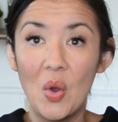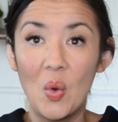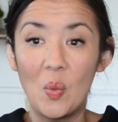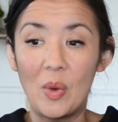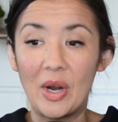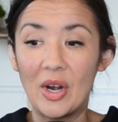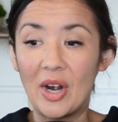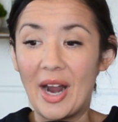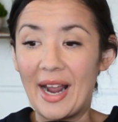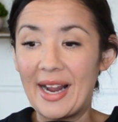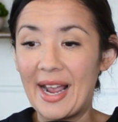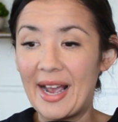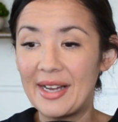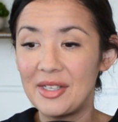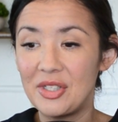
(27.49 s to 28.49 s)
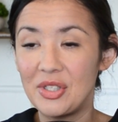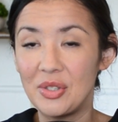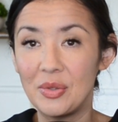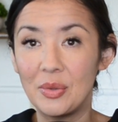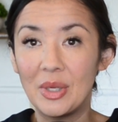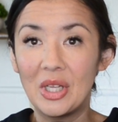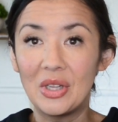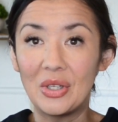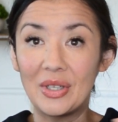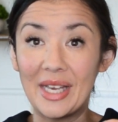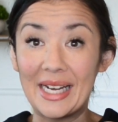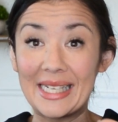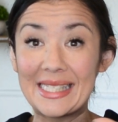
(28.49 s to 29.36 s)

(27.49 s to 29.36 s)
where I had you look at a